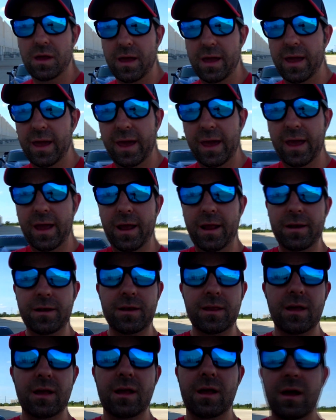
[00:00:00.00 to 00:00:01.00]

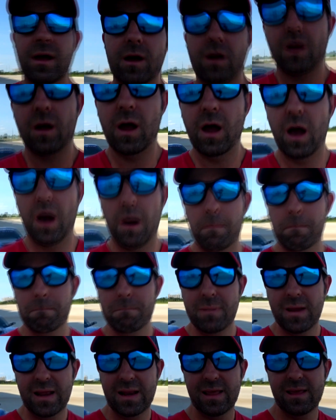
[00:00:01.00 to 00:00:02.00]
And
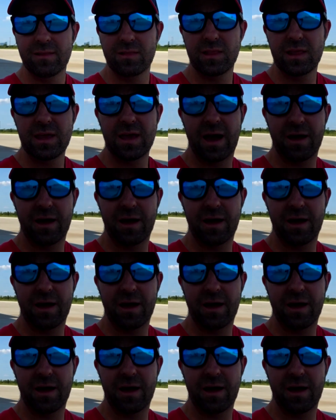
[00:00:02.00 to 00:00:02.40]
immediately